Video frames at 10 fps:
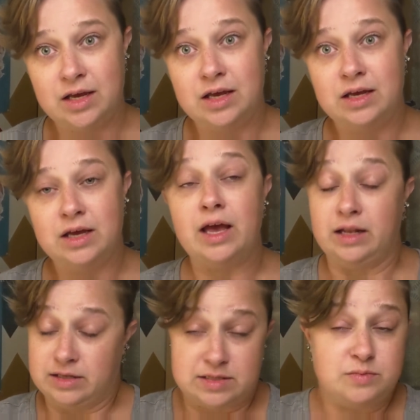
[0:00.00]
and this is
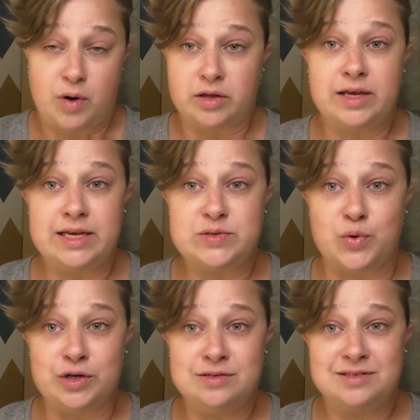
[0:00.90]
partly his
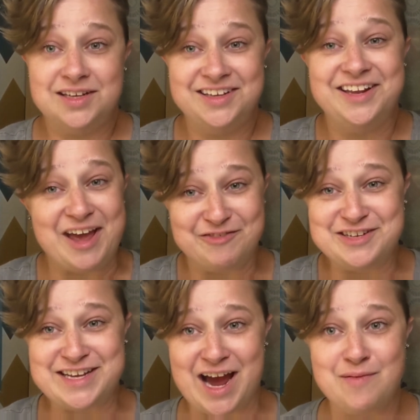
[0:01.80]
words, every
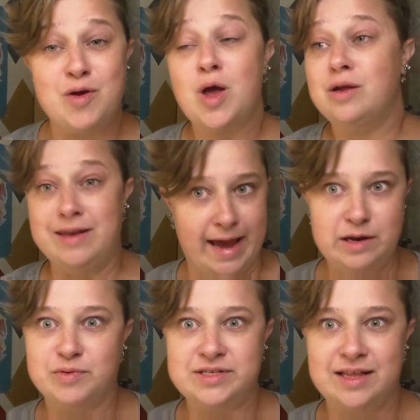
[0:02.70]
time, 90%
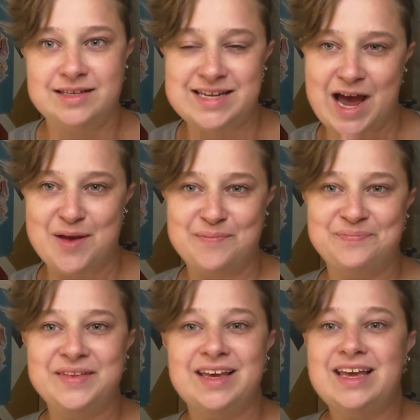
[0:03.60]
of the time,
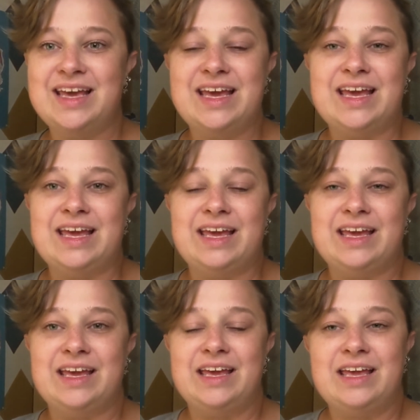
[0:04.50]

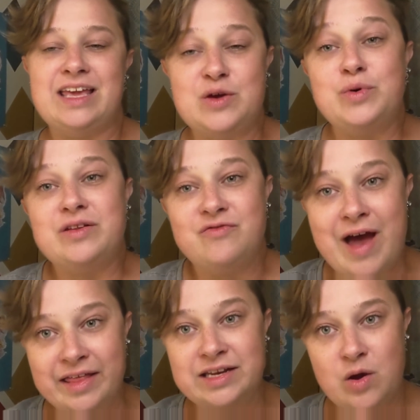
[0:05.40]
he would
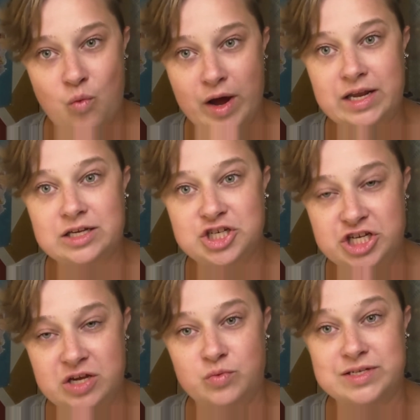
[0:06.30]
invalidate what she
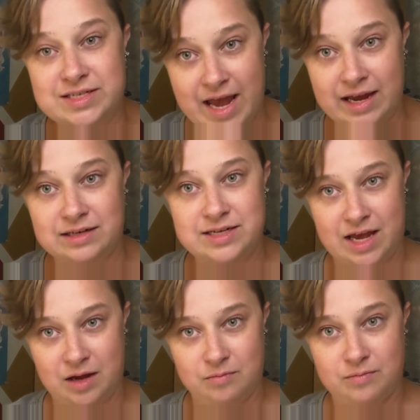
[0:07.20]
was saying to him.
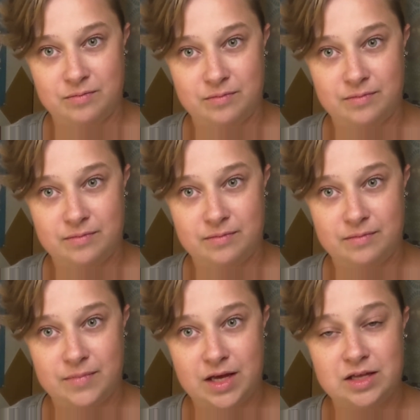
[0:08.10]

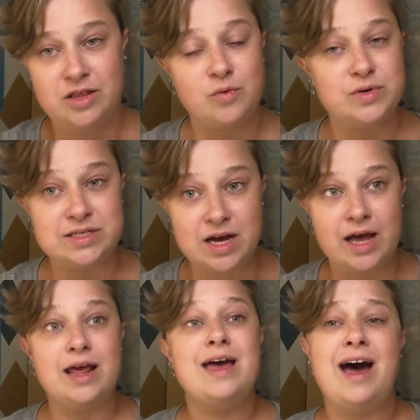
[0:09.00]
There was not,
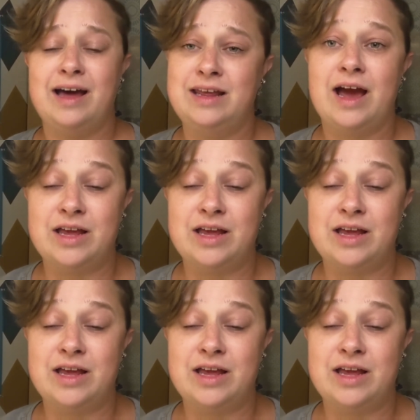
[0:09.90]
honey, I hear